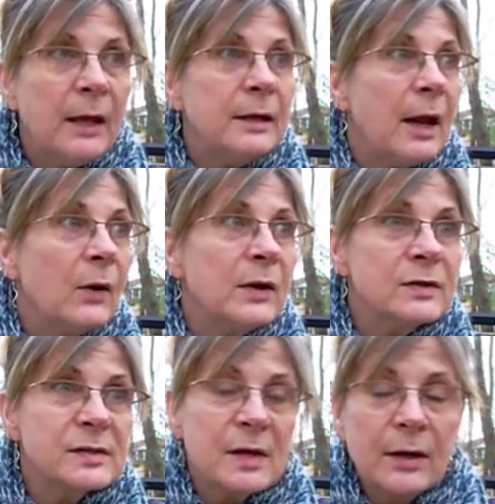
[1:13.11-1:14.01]
Now,
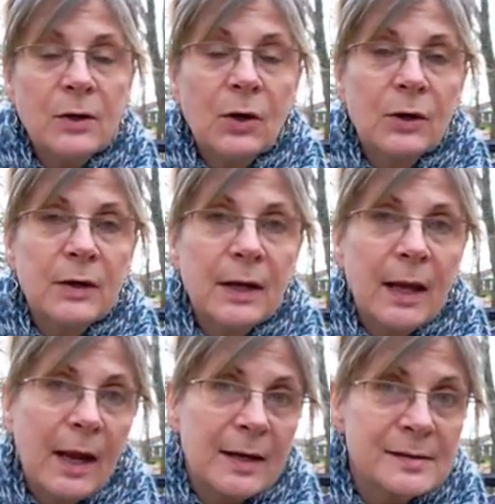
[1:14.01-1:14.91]
hillside gardening
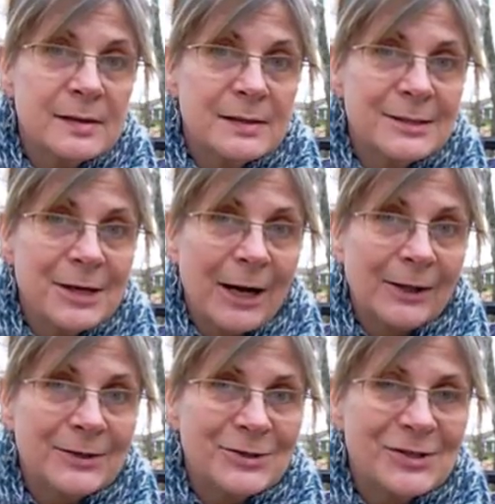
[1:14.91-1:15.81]
has its
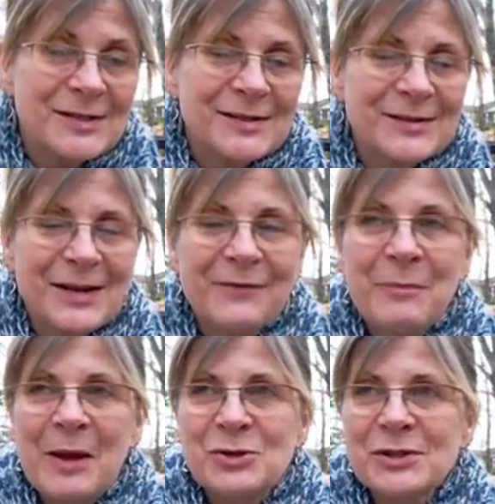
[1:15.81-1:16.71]
challenges, as I've
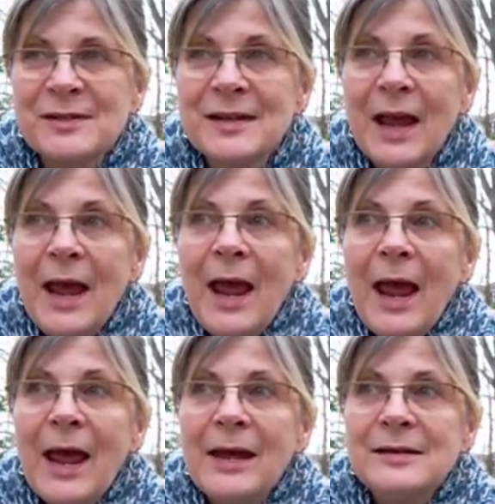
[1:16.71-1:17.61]
mentioned,
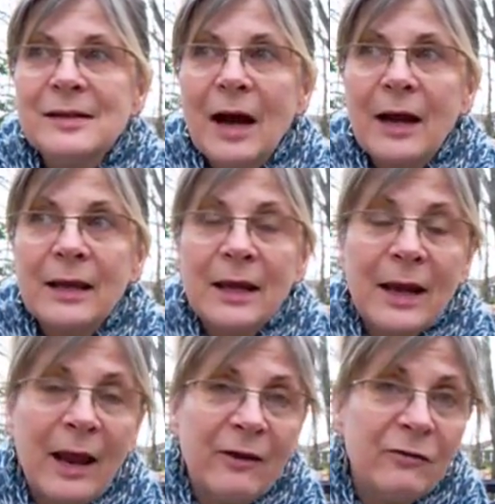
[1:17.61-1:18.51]
and I can
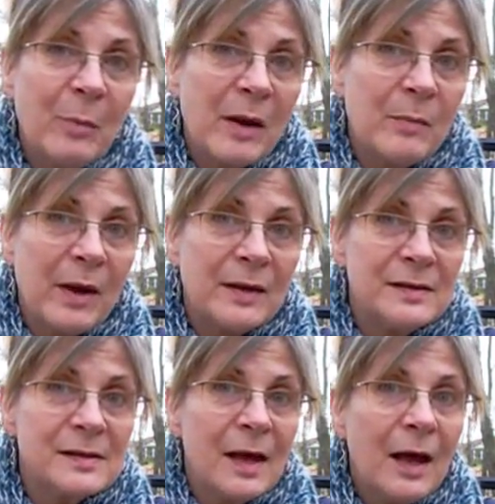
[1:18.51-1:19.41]
have my
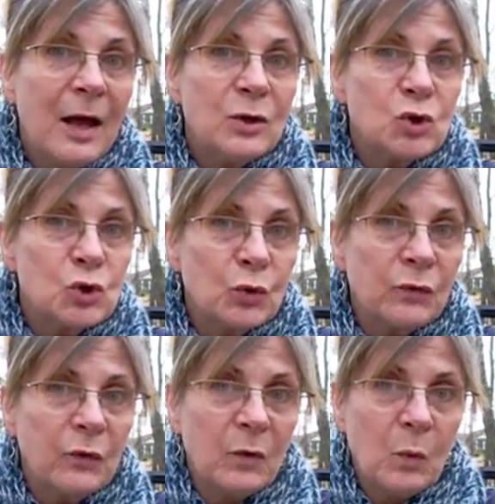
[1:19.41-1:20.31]
beds 2
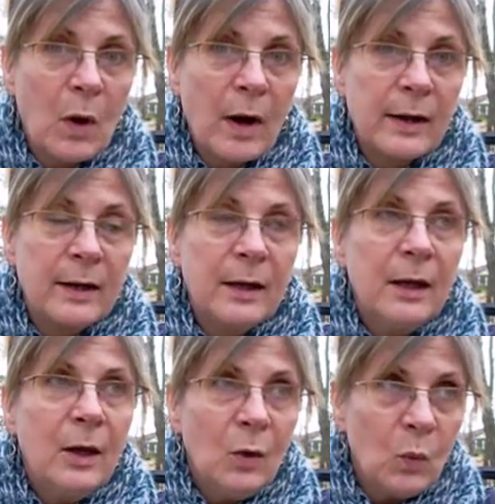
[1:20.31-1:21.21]
foot wide.
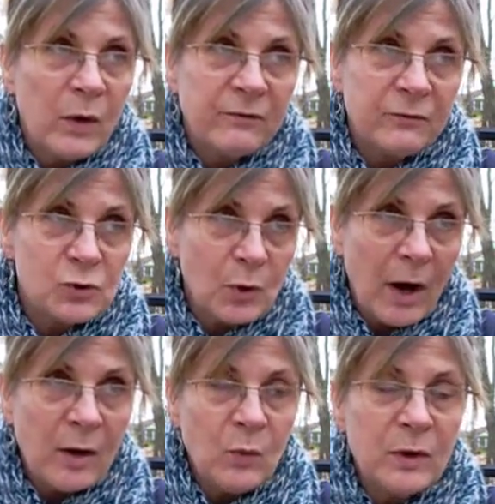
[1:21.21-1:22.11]
We've
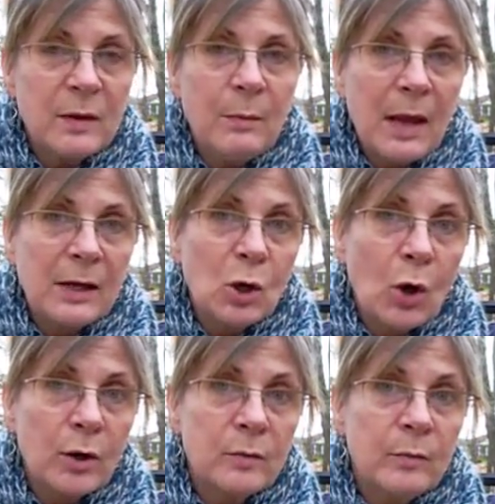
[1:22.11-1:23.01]
tried with the main
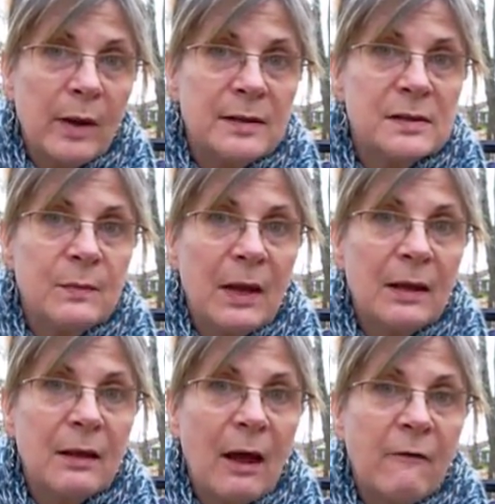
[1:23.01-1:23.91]
garden bed to
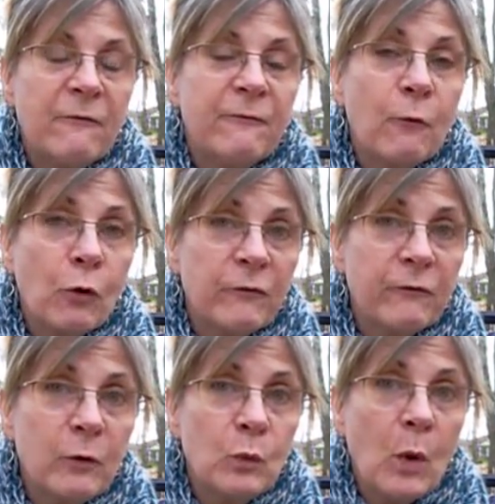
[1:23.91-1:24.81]
make that 4
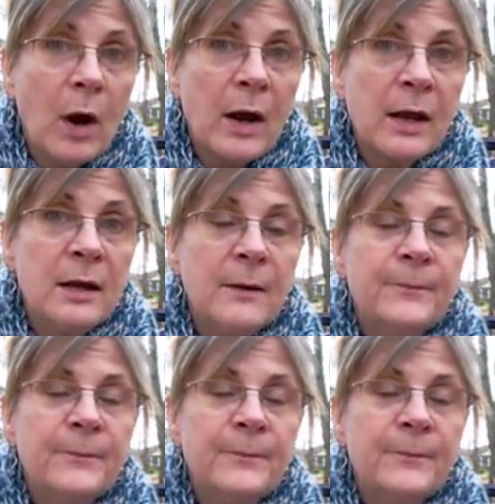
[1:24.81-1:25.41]
foot wide,